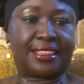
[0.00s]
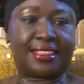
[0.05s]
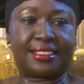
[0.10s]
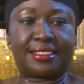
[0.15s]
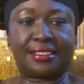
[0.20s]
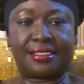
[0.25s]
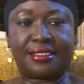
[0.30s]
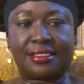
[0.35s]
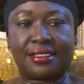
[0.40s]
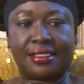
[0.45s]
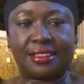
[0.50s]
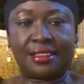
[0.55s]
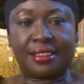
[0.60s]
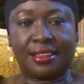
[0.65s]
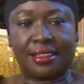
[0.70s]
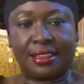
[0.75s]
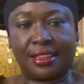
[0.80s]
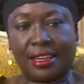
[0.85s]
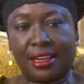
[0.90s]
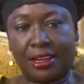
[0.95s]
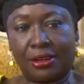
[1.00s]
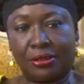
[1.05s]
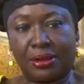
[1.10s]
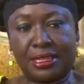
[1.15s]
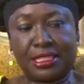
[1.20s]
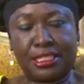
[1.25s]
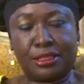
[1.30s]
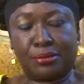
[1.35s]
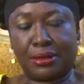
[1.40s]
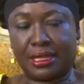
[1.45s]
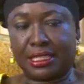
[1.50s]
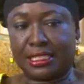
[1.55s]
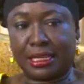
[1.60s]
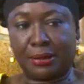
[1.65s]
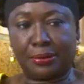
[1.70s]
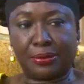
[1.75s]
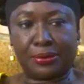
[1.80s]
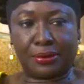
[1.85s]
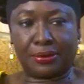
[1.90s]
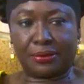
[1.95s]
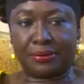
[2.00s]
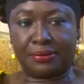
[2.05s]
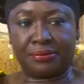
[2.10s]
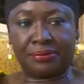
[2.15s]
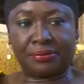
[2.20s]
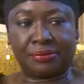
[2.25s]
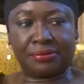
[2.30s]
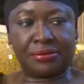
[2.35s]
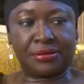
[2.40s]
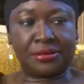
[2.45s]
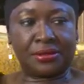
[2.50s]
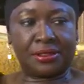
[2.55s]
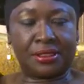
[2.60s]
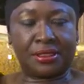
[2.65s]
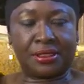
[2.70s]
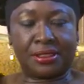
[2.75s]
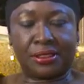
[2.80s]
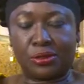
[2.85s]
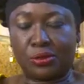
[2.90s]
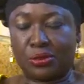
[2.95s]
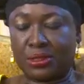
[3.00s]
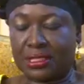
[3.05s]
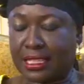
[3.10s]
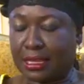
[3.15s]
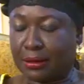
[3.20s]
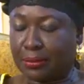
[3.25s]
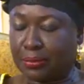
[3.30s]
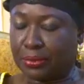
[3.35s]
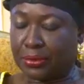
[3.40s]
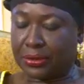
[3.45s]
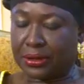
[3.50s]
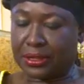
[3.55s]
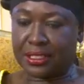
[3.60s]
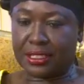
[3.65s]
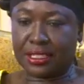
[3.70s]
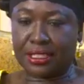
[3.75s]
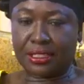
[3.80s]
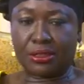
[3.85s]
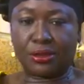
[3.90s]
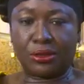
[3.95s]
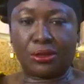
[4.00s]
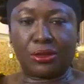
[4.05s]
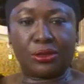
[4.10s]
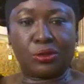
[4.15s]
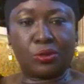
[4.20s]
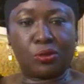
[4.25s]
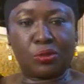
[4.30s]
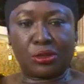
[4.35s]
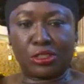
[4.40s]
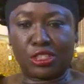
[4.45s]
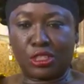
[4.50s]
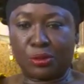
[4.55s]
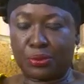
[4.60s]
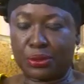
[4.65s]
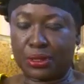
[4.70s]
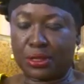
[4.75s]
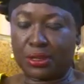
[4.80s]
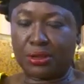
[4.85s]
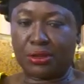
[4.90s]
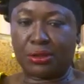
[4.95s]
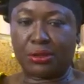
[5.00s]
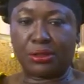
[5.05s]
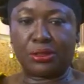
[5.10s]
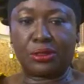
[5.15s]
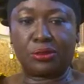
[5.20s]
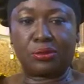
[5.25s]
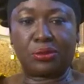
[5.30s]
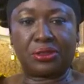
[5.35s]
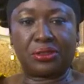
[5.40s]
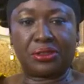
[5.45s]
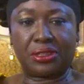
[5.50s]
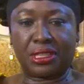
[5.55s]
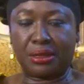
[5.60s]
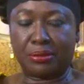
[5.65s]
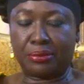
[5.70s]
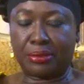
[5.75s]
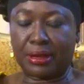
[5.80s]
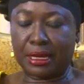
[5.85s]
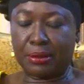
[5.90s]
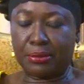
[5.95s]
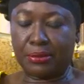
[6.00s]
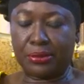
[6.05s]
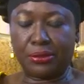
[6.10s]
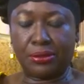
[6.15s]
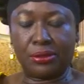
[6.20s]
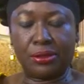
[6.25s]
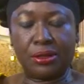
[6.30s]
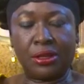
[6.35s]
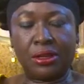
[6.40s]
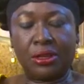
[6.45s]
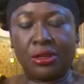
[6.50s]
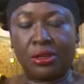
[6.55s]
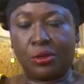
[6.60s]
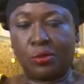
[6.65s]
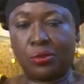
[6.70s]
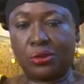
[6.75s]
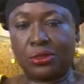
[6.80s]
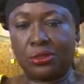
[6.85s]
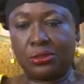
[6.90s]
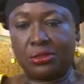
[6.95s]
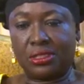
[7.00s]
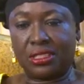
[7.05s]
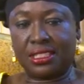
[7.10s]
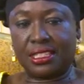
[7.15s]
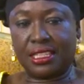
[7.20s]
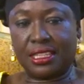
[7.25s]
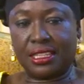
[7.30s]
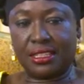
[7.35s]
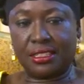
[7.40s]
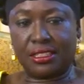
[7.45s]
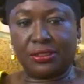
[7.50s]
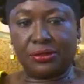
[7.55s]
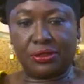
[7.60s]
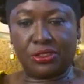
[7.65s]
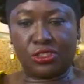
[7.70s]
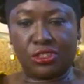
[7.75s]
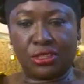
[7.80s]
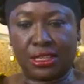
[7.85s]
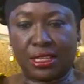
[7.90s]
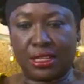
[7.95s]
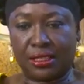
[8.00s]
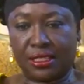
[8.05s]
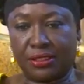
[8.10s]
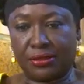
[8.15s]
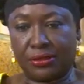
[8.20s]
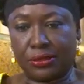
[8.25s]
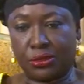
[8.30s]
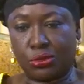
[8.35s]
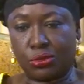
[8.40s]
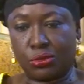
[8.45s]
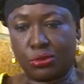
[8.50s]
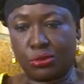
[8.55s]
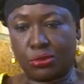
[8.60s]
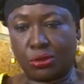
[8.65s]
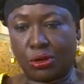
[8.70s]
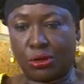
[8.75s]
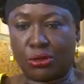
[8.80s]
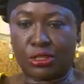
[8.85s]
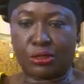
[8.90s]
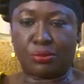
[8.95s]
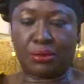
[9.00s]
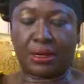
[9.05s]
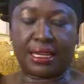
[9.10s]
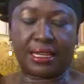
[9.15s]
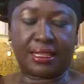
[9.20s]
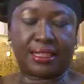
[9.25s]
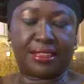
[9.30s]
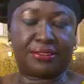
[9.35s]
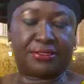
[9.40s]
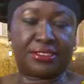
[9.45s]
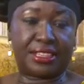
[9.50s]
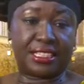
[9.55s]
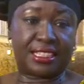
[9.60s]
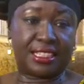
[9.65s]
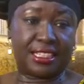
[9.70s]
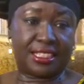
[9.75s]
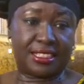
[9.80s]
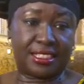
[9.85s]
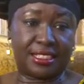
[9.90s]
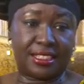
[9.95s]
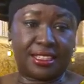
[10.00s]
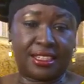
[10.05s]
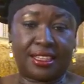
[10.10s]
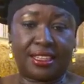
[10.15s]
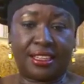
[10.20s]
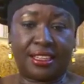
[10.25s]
this and right in my chapel. We start praising God, worshiping God. We read the Bible. We use the daily devotional given to us by the First Lady,